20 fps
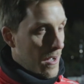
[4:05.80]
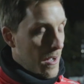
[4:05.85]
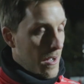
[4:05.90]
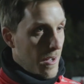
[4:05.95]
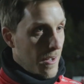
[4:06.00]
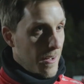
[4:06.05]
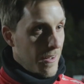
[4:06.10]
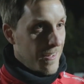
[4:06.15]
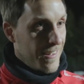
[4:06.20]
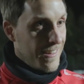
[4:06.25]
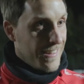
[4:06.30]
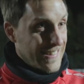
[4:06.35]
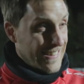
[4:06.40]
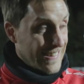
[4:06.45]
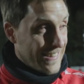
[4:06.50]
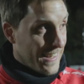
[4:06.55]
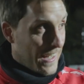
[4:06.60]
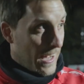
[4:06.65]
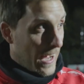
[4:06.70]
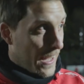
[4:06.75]

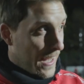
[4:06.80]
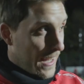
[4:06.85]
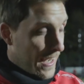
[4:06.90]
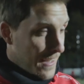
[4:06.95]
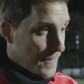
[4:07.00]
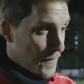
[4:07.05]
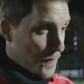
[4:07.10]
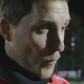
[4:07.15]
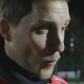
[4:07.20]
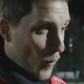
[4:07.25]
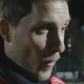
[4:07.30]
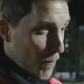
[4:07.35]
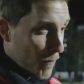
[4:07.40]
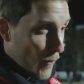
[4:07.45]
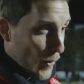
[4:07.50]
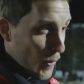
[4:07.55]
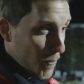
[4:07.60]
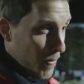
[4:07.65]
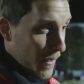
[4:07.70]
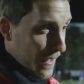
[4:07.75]
I can ask for one
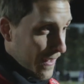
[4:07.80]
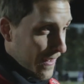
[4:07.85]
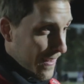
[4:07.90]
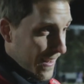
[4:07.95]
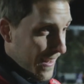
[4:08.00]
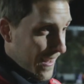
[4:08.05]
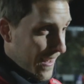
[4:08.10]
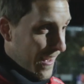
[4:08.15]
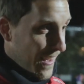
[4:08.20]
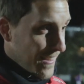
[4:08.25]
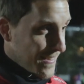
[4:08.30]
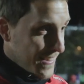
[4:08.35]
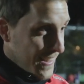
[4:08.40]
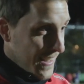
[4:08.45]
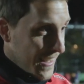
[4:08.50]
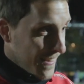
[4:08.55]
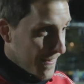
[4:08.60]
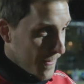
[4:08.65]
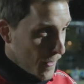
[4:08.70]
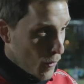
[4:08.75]
more beer. Este
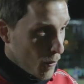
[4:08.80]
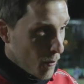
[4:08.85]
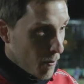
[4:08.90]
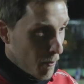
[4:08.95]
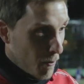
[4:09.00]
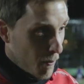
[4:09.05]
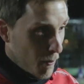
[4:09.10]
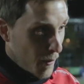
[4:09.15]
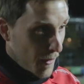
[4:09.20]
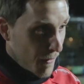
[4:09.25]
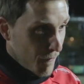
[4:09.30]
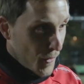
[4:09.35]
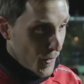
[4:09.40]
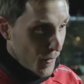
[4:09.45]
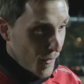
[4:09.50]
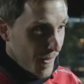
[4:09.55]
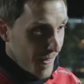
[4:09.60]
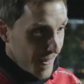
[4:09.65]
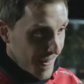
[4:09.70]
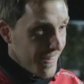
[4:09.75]
jedno
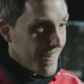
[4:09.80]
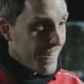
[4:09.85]
pivo.